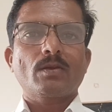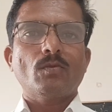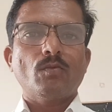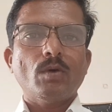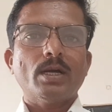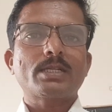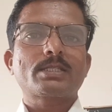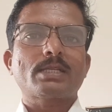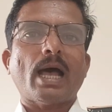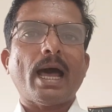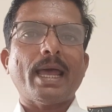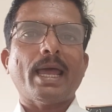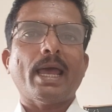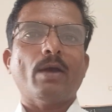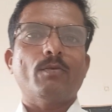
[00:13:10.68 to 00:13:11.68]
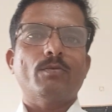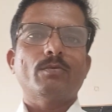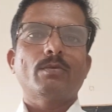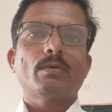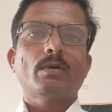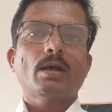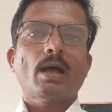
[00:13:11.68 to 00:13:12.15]
words I have.
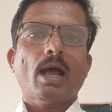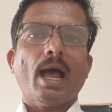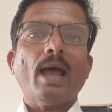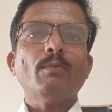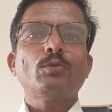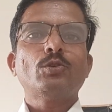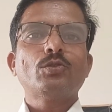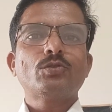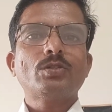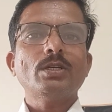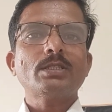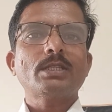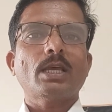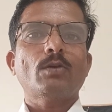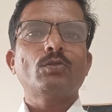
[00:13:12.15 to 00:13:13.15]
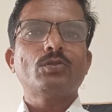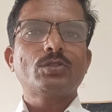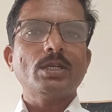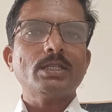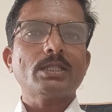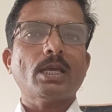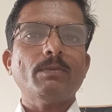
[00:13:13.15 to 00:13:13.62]
I am
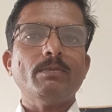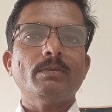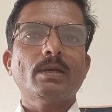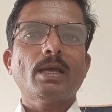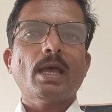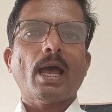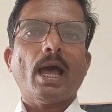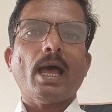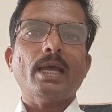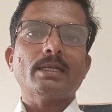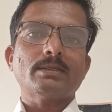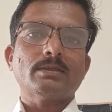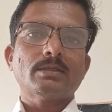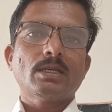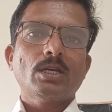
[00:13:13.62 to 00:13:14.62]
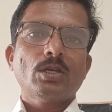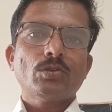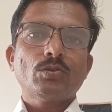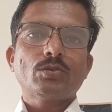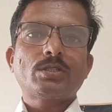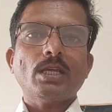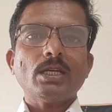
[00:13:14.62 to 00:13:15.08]
using them and
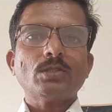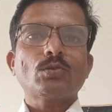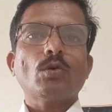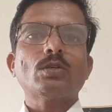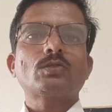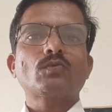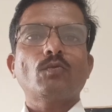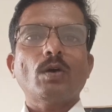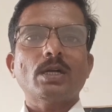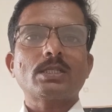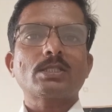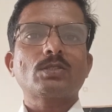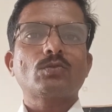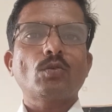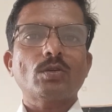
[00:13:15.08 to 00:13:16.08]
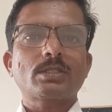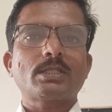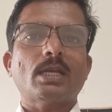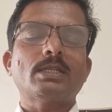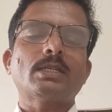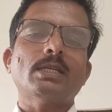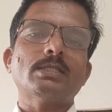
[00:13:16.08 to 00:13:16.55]
using those words, those
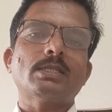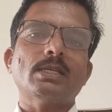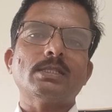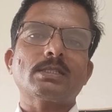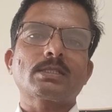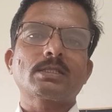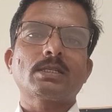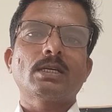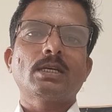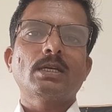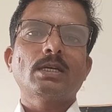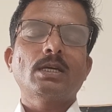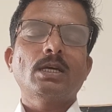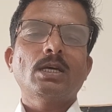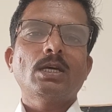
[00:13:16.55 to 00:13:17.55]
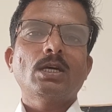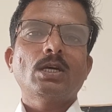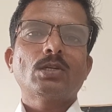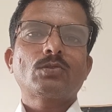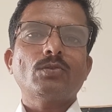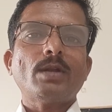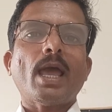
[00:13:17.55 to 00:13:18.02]
sentences.
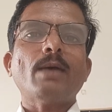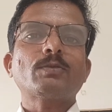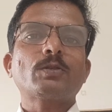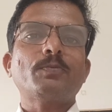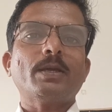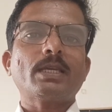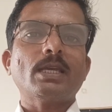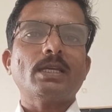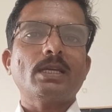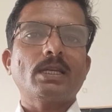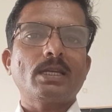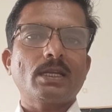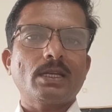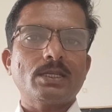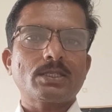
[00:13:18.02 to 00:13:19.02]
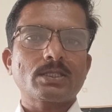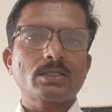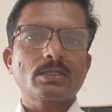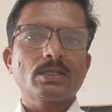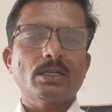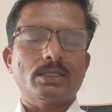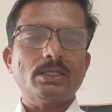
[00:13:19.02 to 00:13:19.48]
Today I am speaking in English,
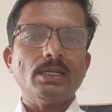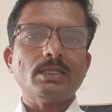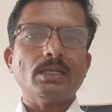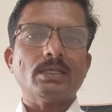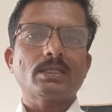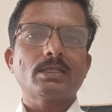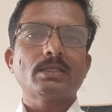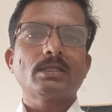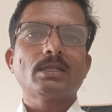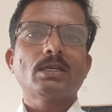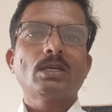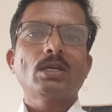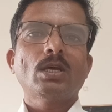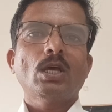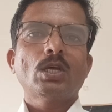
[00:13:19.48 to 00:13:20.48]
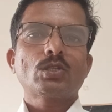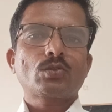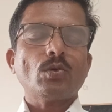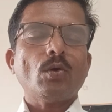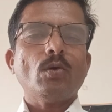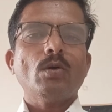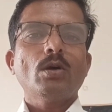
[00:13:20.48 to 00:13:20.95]
isn't it?
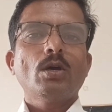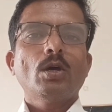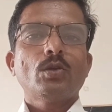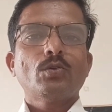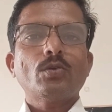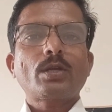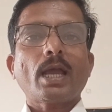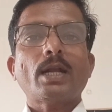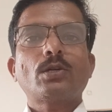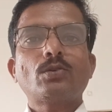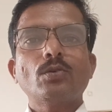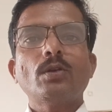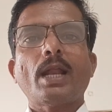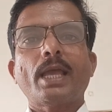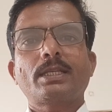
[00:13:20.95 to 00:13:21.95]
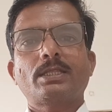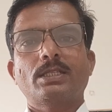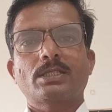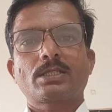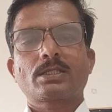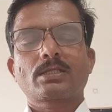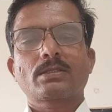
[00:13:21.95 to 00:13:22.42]
So you can do like
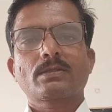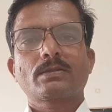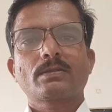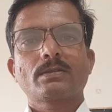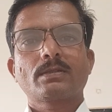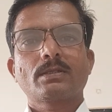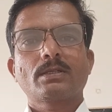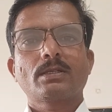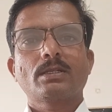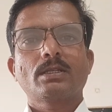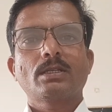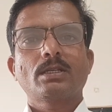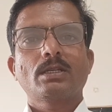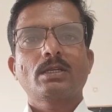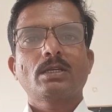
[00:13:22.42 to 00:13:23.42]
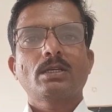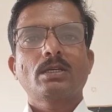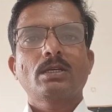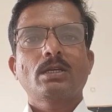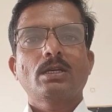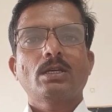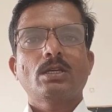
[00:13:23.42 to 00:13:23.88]
this.
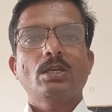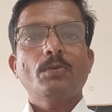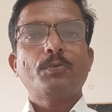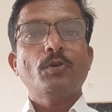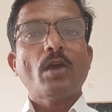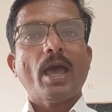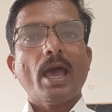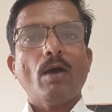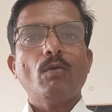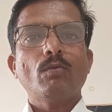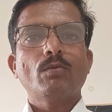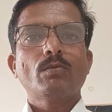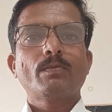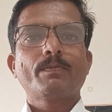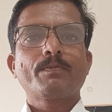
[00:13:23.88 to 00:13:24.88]
If you have